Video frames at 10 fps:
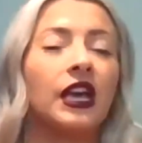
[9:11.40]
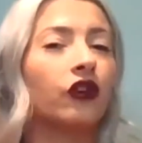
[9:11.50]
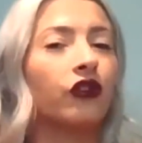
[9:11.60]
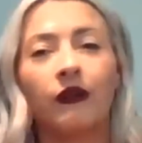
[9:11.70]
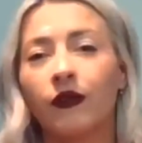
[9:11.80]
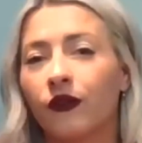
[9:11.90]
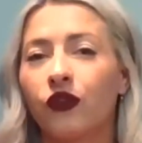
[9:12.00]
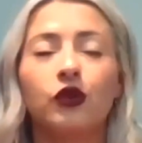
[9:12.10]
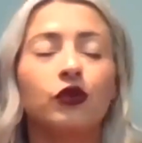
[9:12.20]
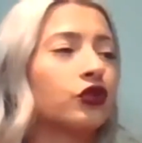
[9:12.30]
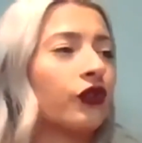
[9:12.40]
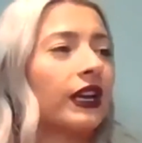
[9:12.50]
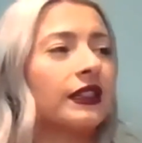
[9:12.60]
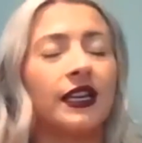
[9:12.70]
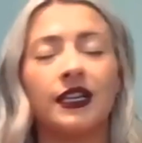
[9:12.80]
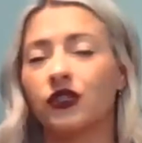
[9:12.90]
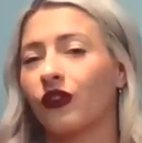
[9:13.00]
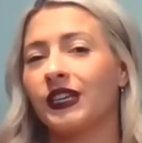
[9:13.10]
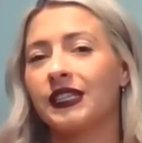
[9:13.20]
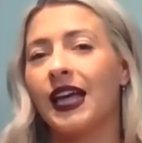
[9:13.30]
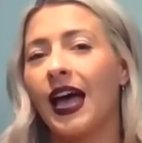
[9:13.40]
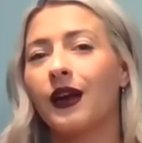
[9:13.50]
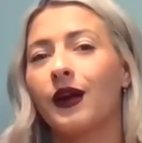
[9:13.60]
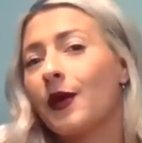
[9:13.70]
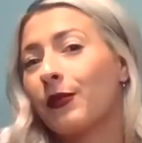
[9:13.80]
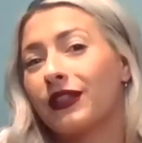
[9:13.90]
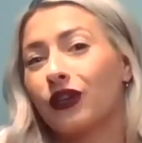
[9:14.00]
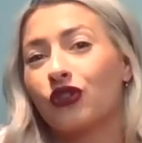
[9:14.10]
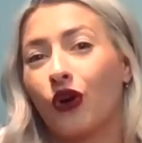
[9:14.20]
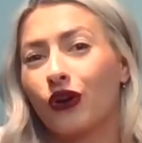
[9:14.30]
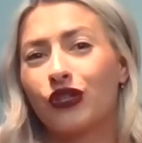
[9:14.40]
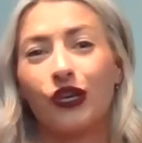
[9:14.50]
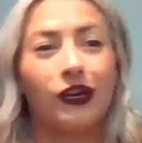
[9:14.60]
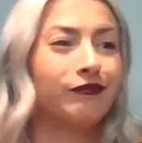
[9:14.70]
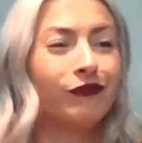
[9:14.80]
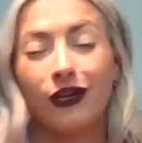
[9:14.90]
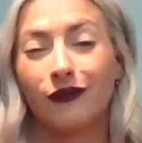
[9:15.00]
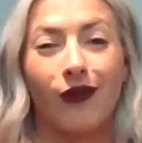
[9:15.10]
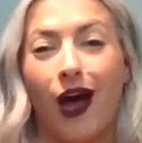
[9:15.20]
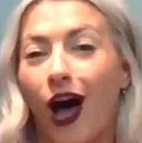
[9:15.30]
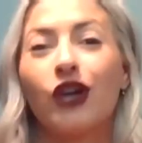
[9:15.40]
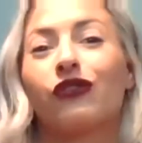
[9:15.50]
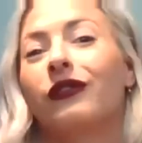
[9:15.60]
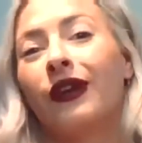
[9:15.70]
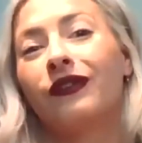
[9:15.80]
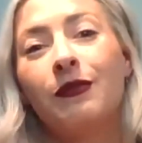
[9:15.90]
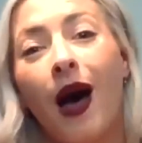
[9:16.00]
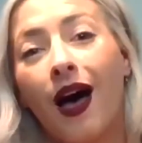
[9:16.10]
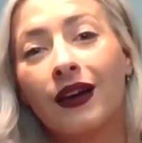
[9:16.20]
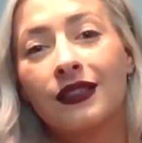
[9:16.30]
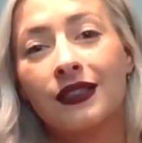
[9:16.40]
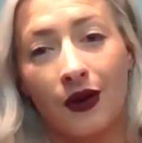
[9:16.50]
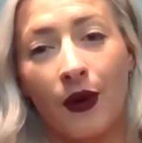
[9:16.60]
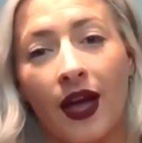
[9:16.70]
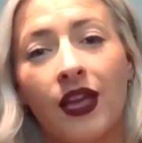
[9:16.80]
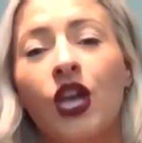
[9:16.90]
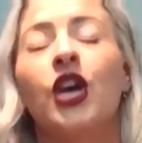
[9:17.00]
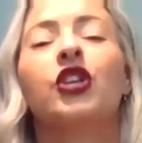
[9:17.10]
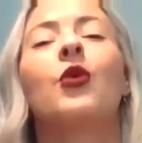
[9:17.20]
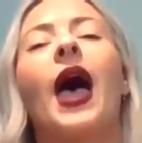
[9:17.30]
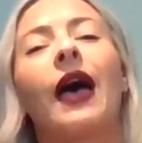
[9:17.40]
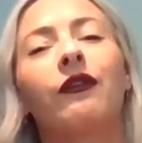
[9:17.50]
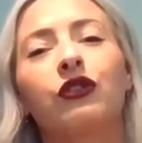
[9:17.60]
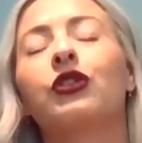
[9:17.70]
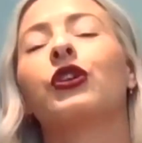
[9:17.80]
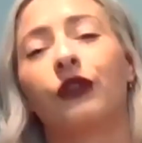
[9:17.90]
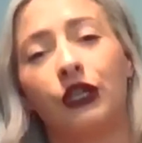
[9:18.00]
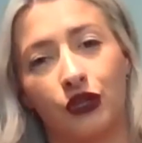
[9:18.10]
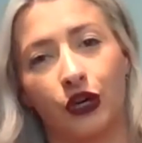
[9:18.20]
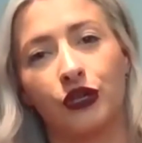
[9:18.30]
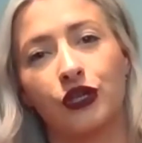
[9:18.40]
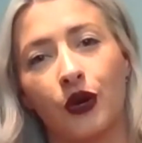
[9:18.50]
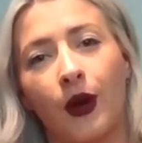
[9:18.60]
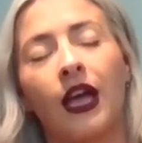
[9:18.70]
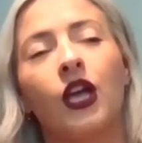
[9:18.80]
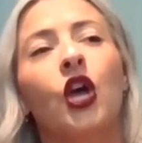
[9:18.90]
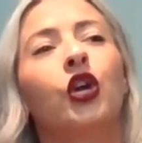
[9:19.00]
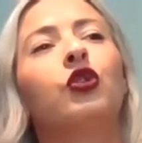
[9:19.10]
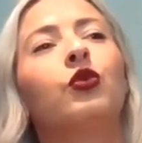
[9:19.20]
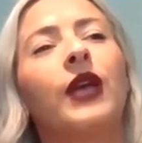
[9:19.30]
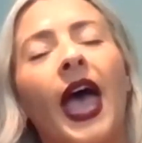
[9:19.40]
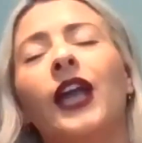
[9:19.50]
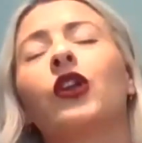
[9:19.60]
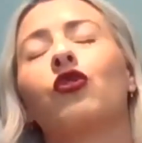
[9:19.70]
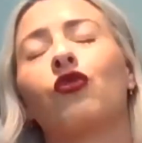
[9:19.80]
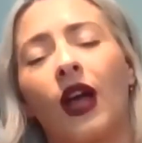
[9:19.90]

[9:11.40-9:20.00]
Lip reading: thing, great reviews, great this, great that, but they're charging, you know, $150. Okay. You have to do your research. Okay. You can